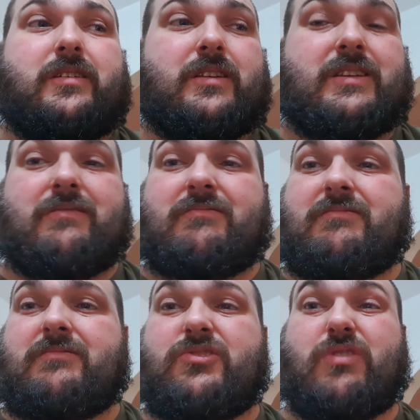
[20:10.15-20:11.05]
as in
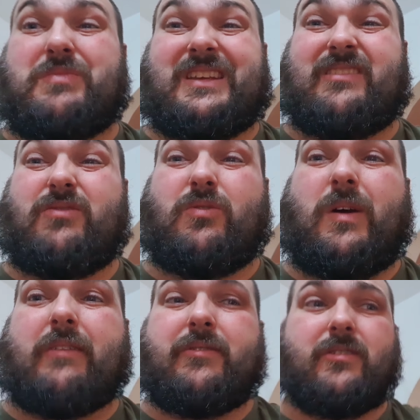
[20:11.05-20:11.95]
strip teeth or
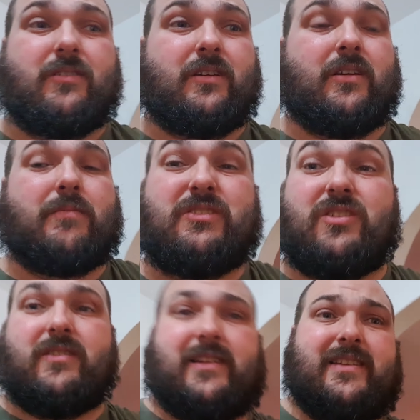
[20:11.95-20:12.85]
whatever,
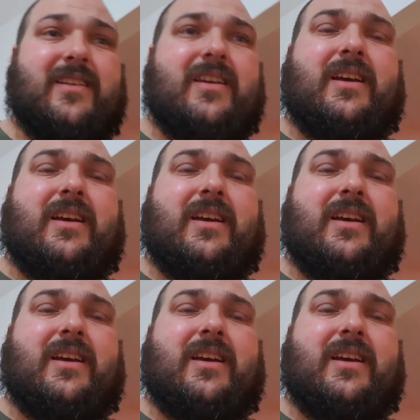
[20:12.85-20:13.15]
internally,